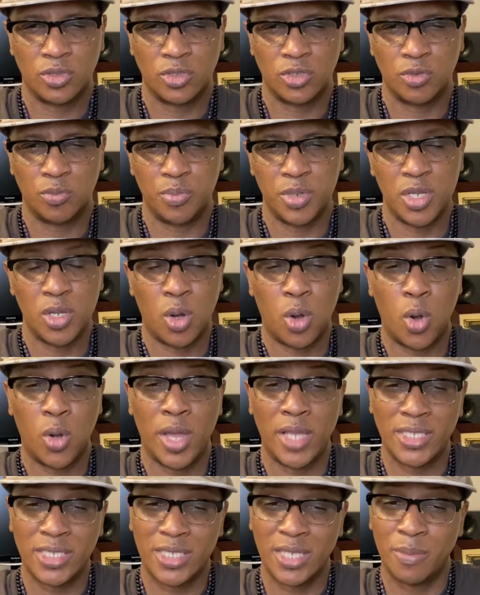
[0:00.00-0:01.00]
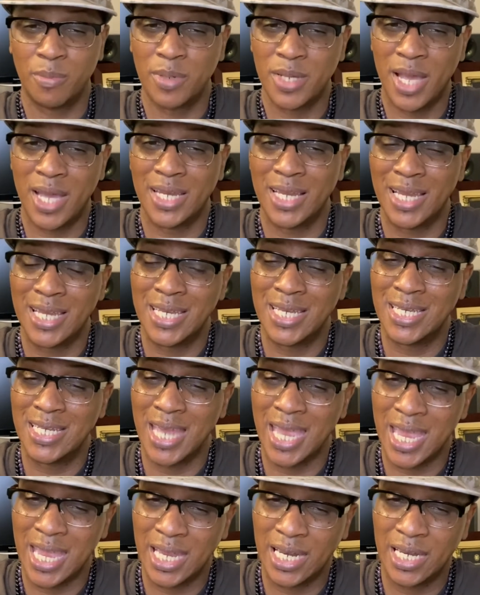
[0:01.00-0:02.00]
to be on some kind of
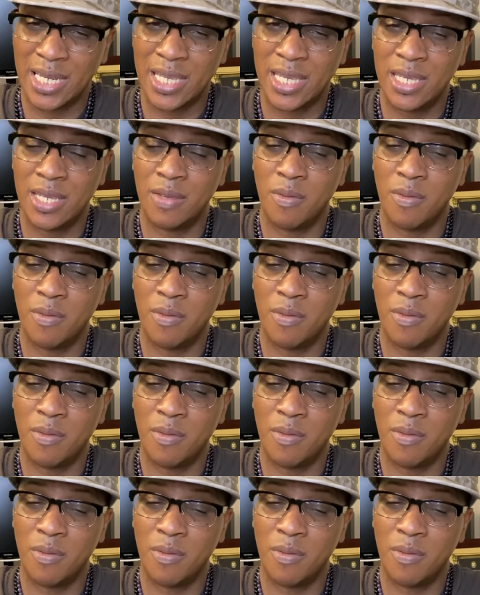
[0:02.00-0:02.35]
daily